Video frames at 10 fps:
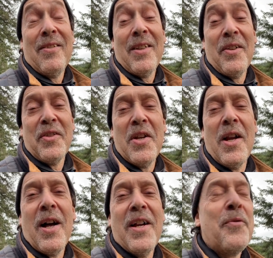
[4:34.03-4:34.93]

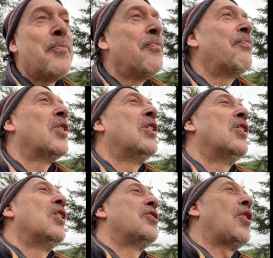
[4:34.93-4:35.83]
2009.
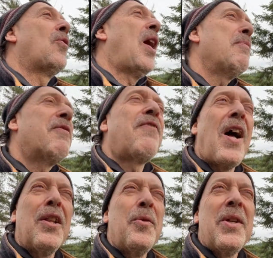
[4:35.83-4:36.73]
So I've been
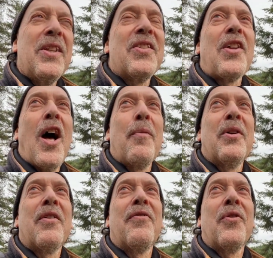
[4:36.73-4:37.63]
following this
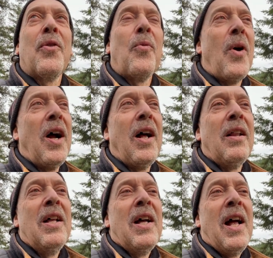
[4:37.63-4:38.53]
topic for a
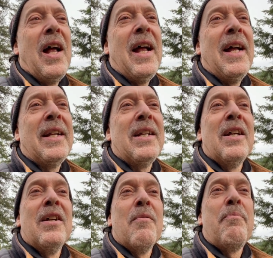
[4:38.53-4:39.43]
while, and
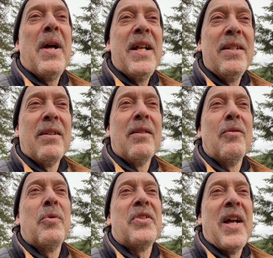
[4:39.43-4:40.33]
Bendall
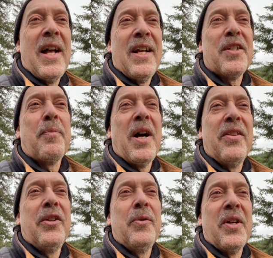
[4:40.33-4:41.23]
was asked by
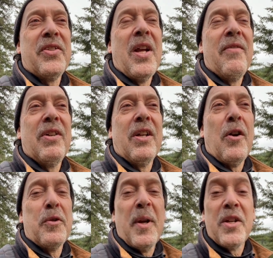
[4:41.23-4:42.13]
the U.S. Navy to
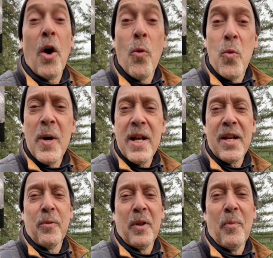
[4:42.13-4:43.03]
go spend a
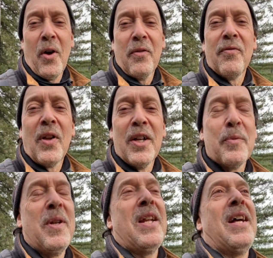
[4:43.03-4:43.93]
week with Martin
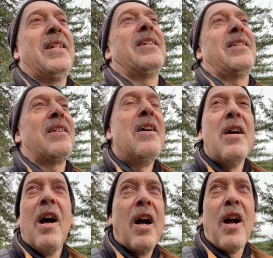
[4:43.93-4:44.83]
Fleischmann, not just
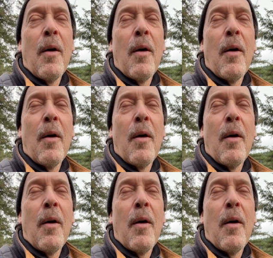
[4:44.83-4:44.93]
an